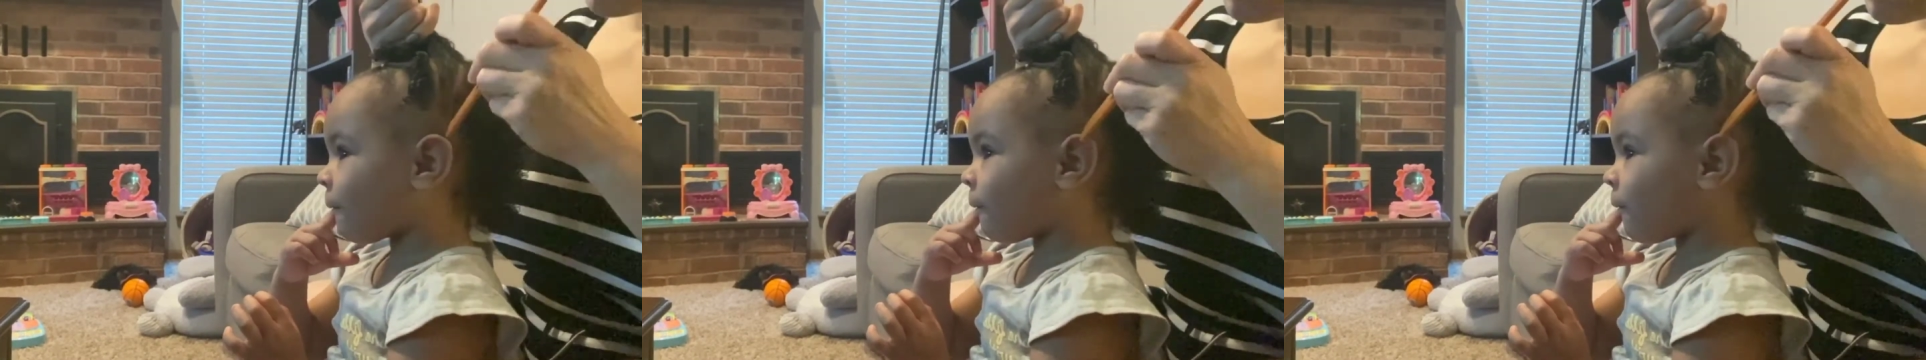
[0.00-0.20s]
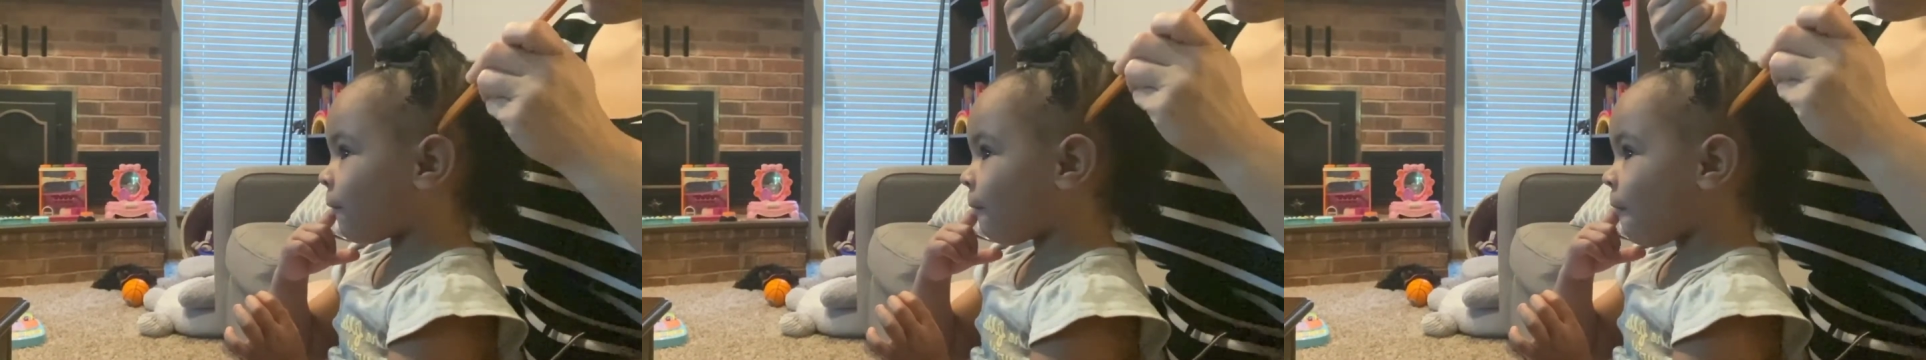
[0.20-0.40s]

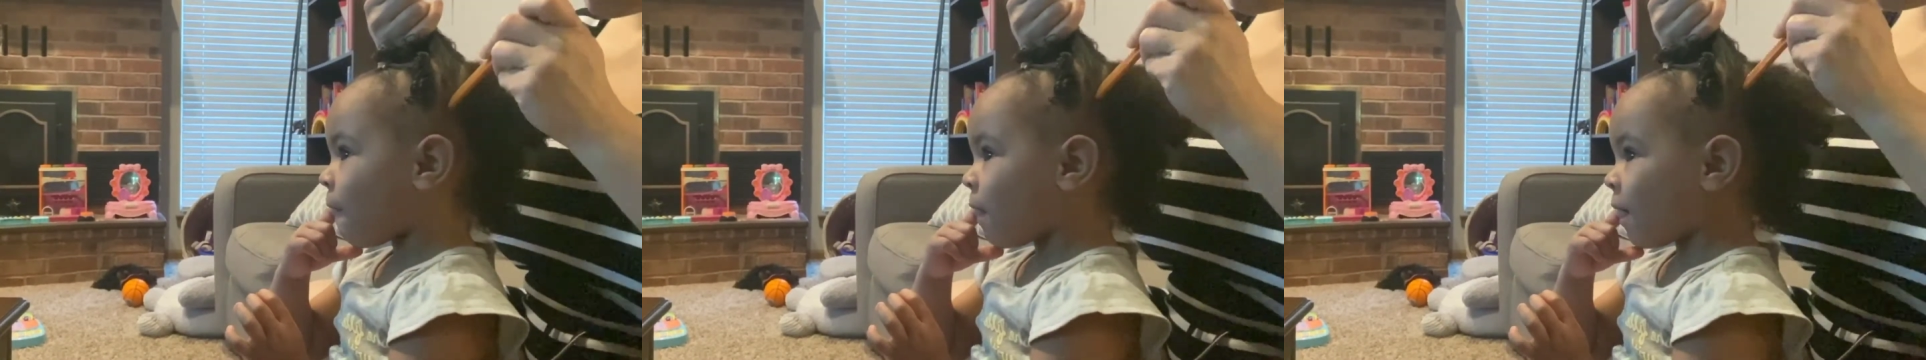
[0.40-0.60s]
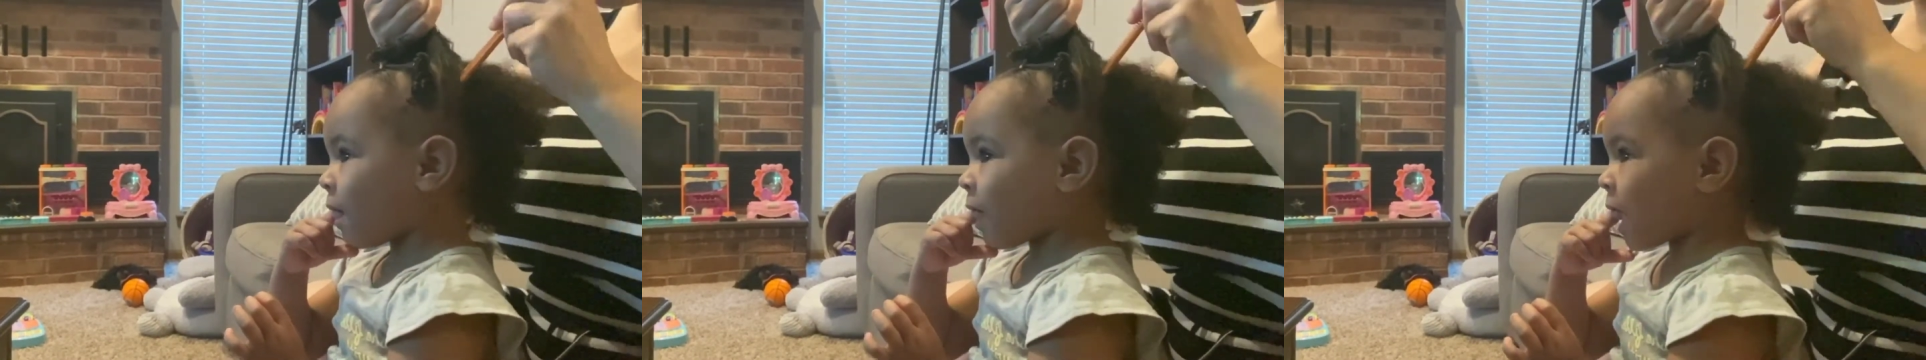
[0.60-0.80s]
or,
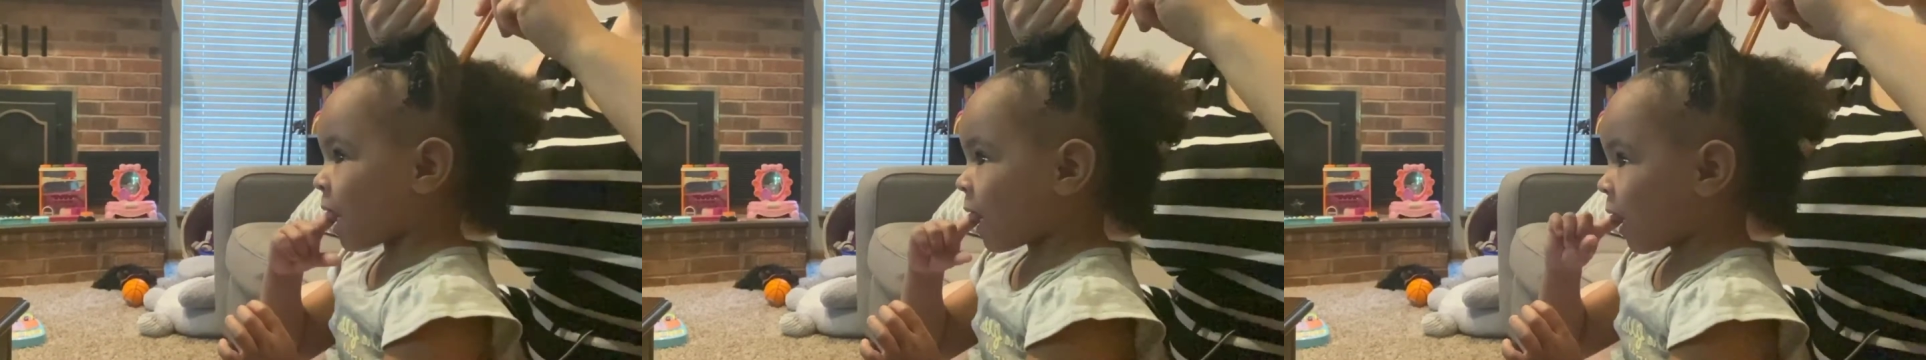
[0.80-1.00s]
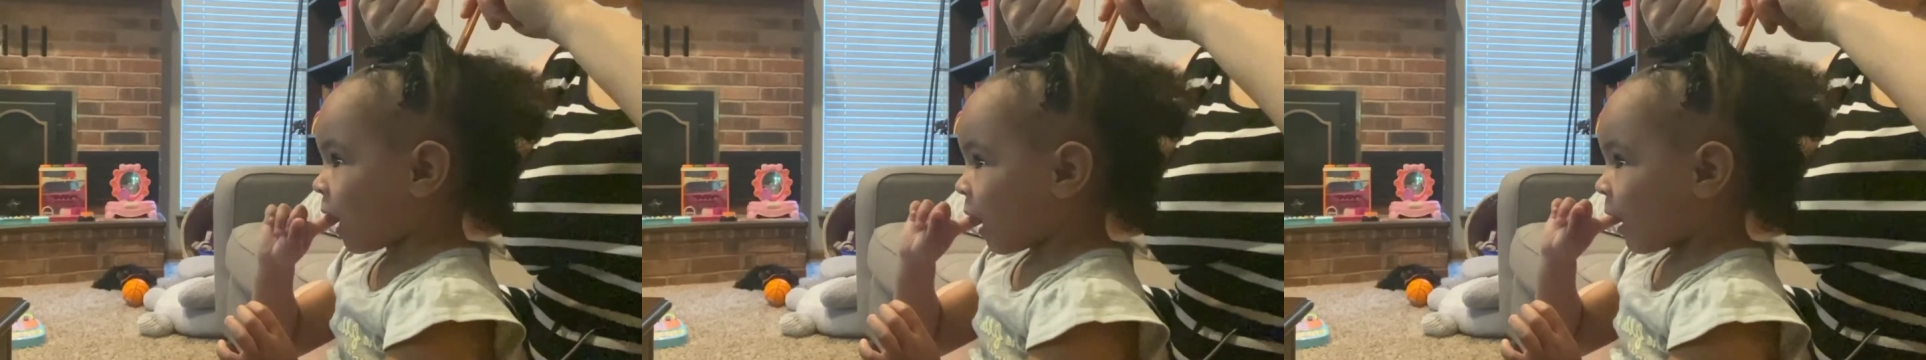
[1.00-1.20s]

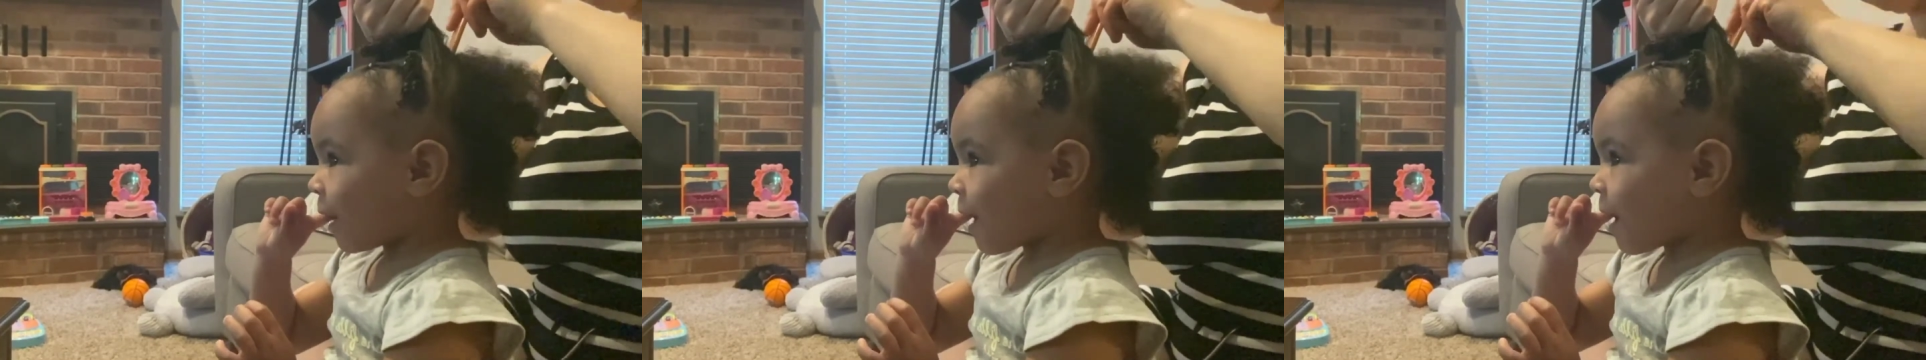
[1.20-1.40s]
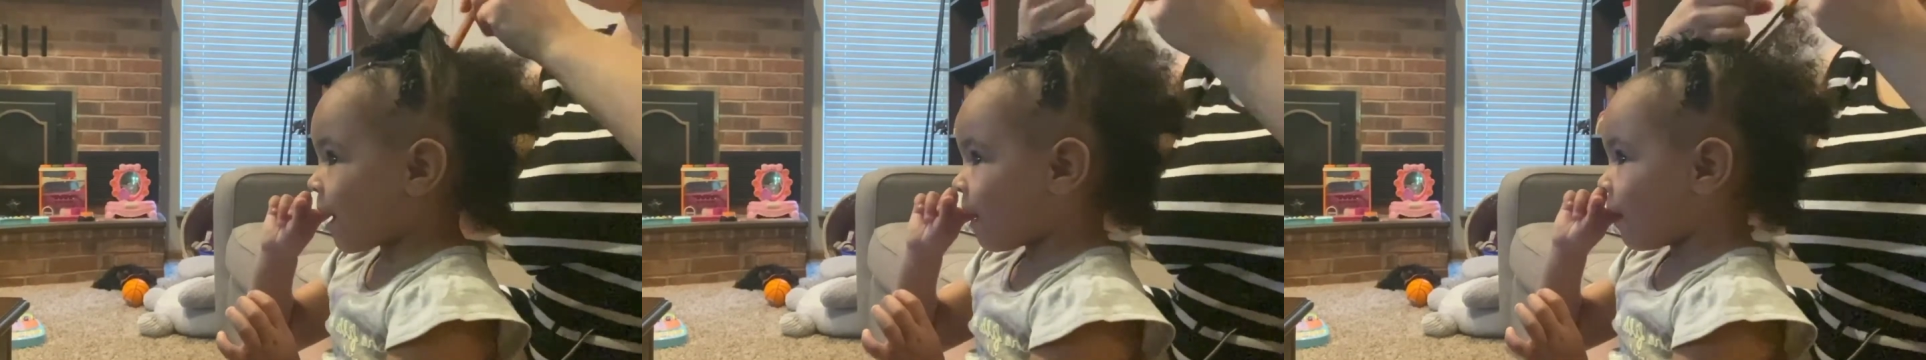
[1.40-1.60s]
you know,
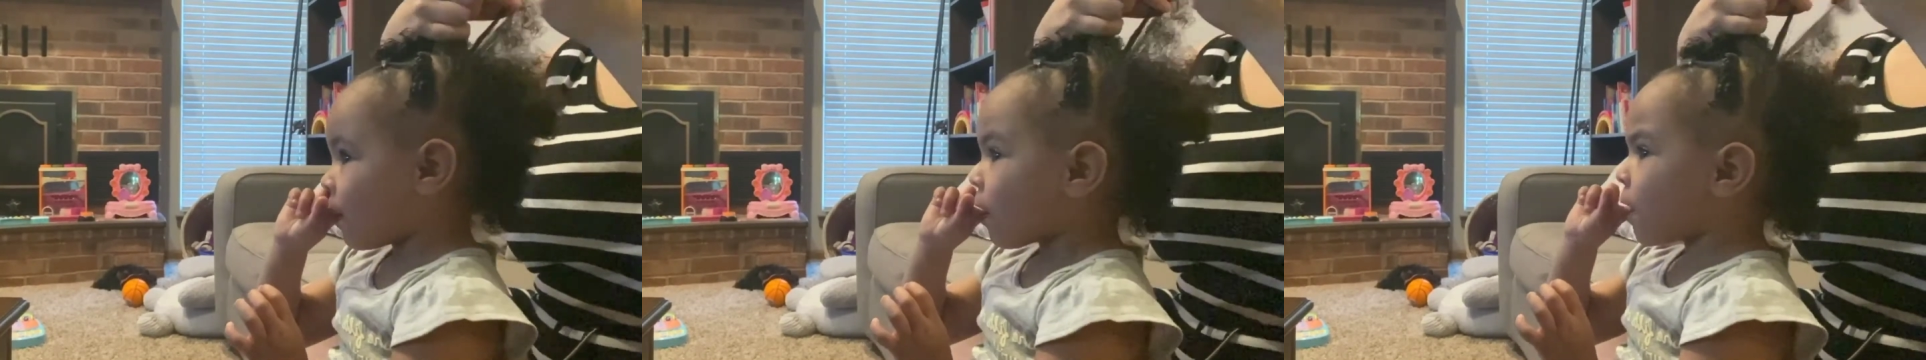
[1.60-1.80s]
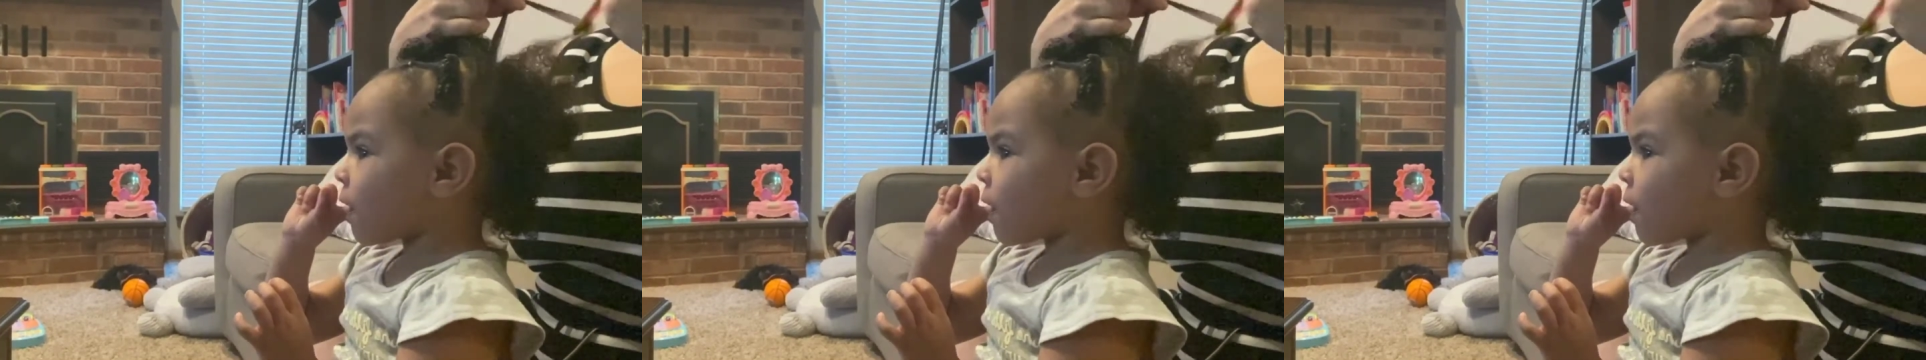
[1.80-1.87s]
how you